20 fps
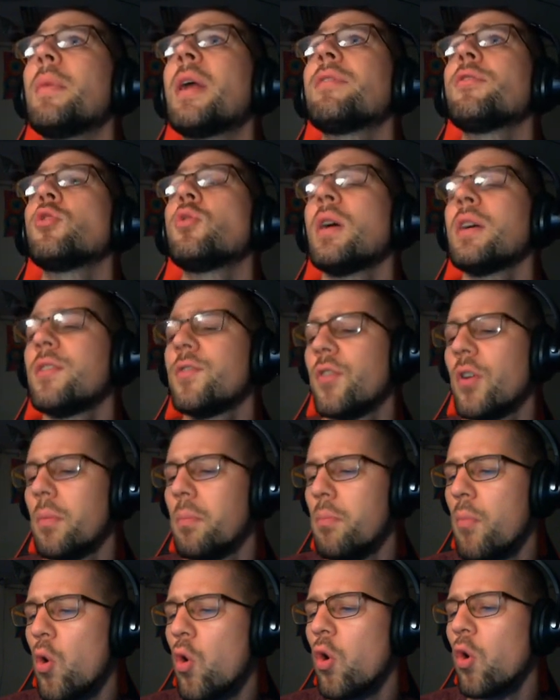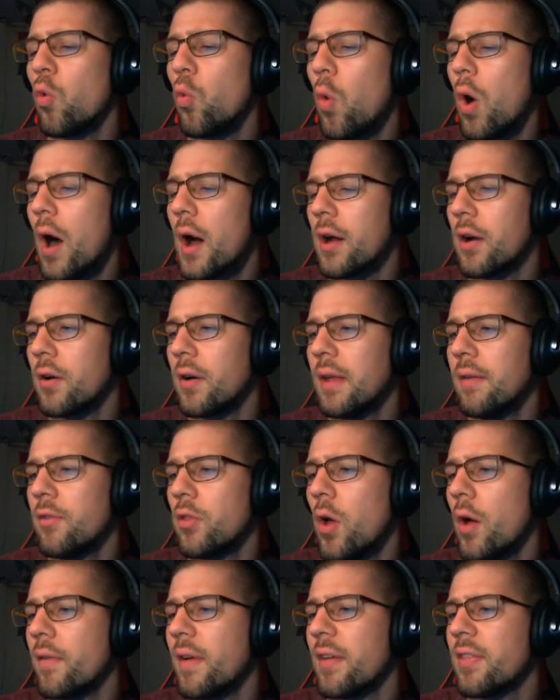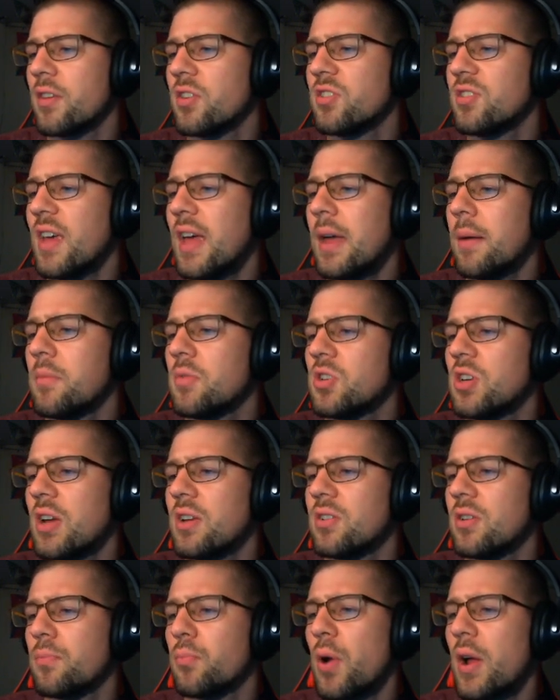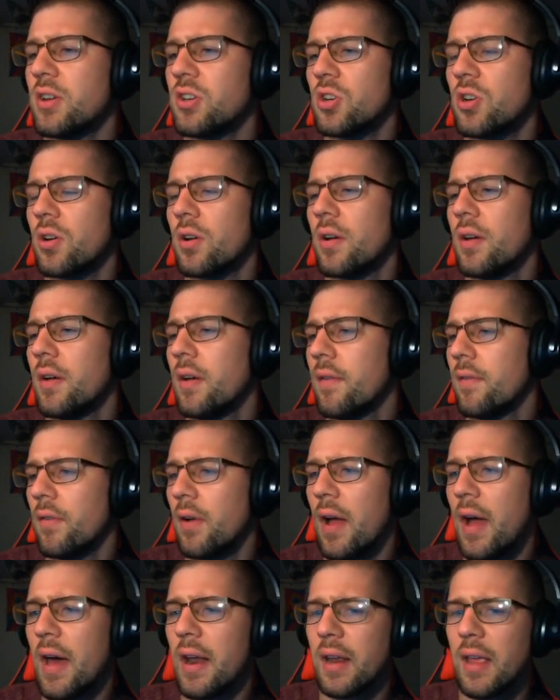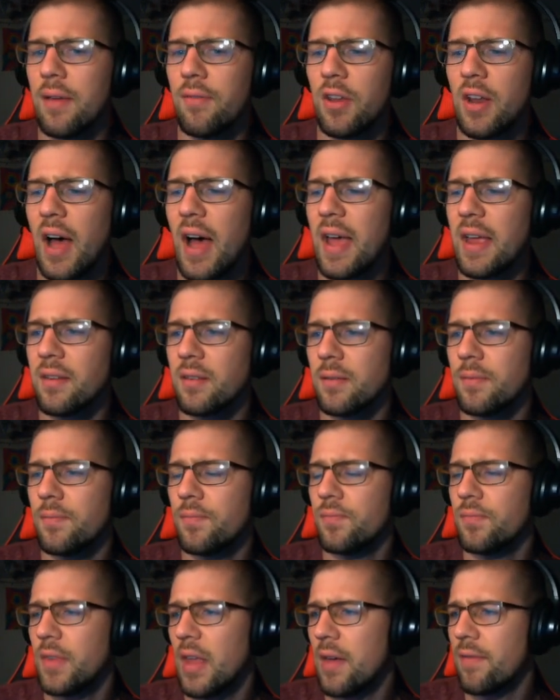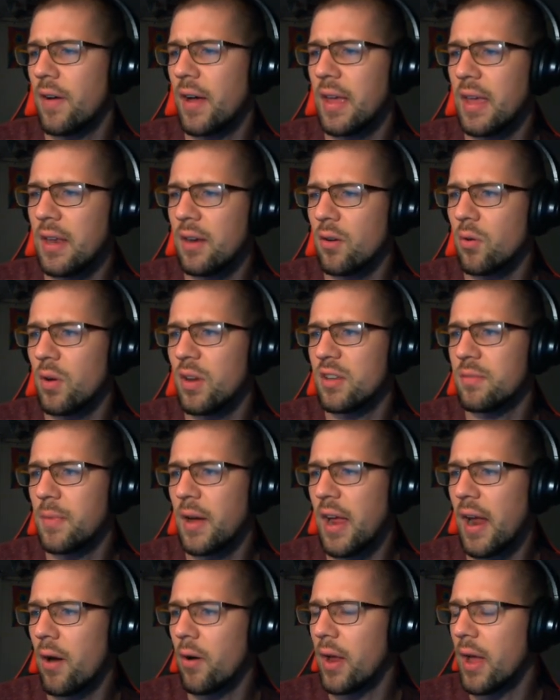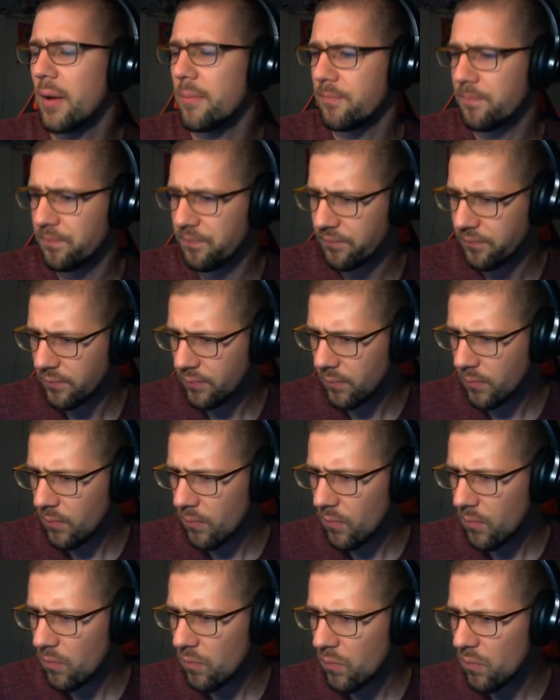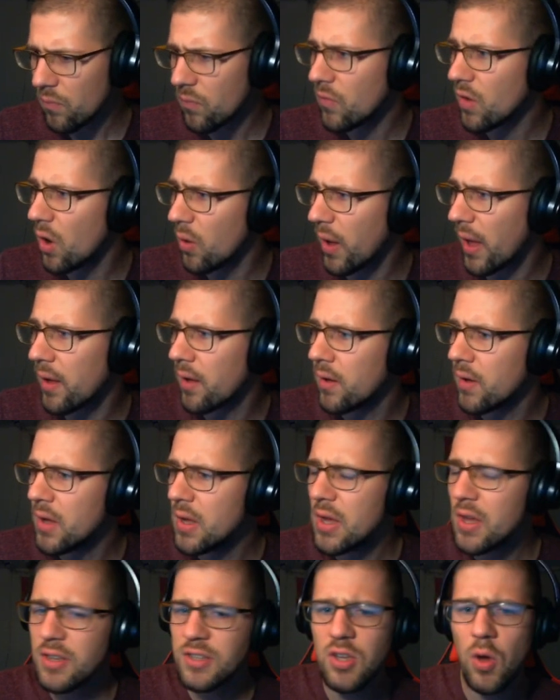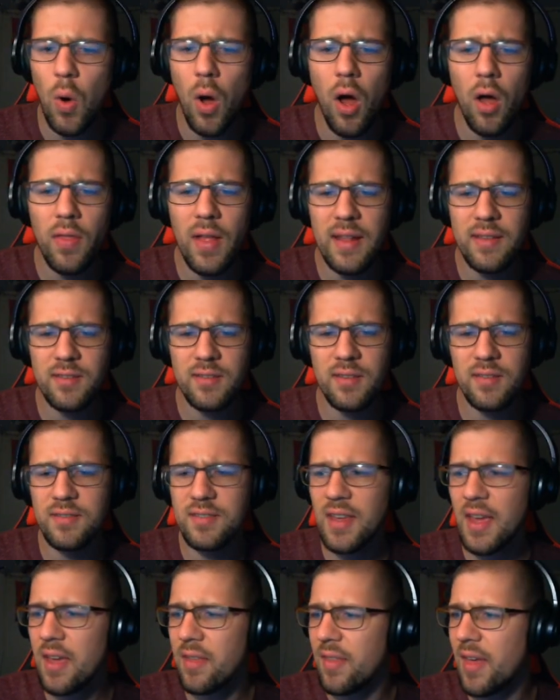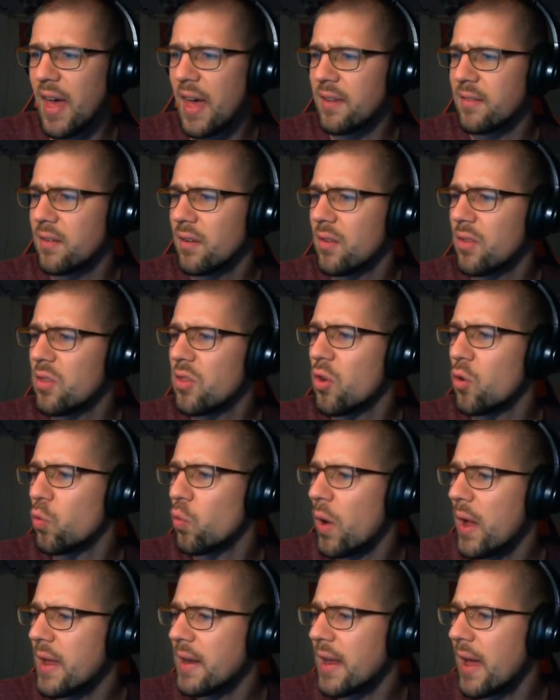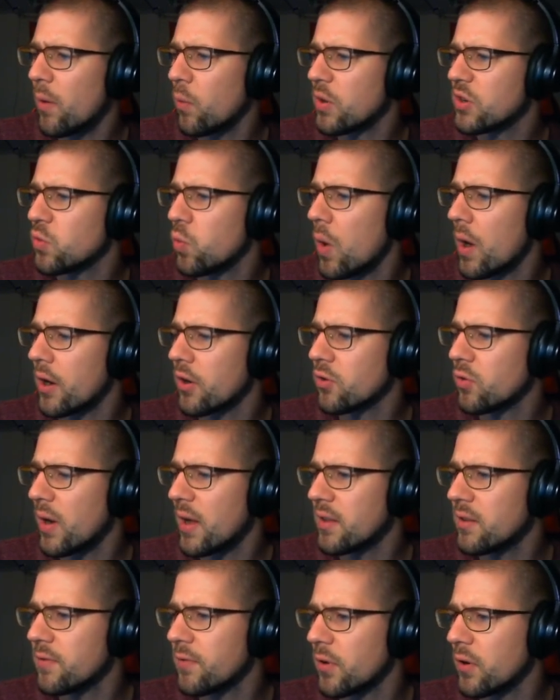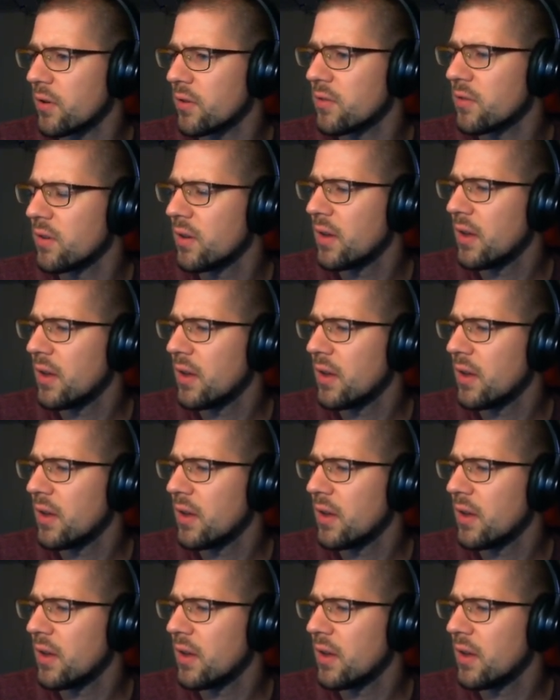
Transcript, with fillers: I'm going to have to transfer more water, even though I've got the same change in pressure at a given height if I increase my area. Okay, so all that's to say that the rate at which water transfers